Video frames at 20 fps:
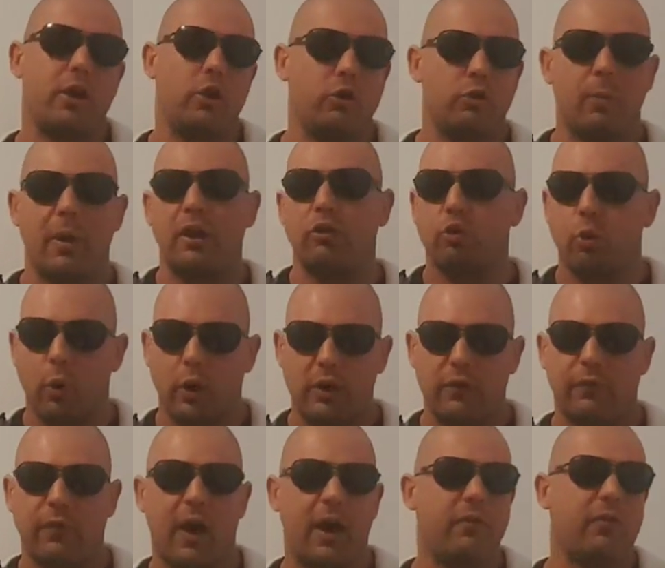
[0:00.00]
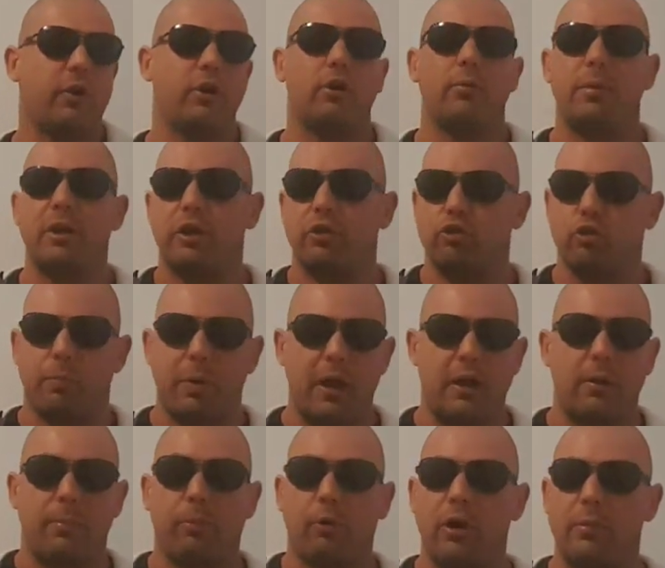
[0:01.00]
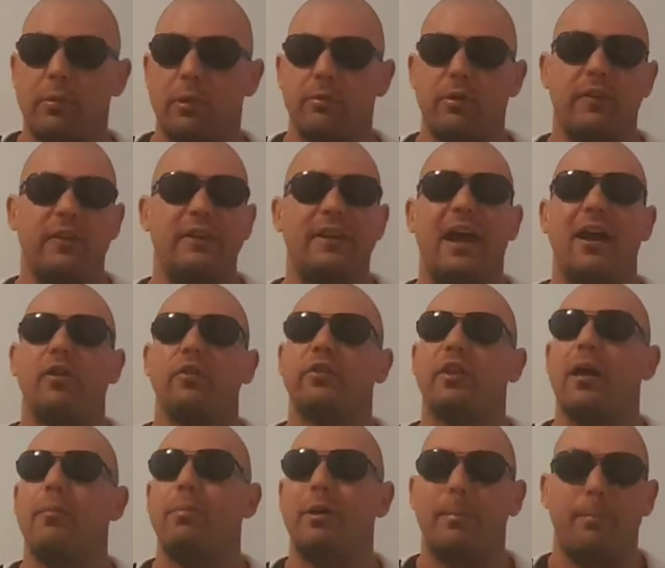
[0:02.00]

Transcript: You make $2,500 because you paid a premium to the downside,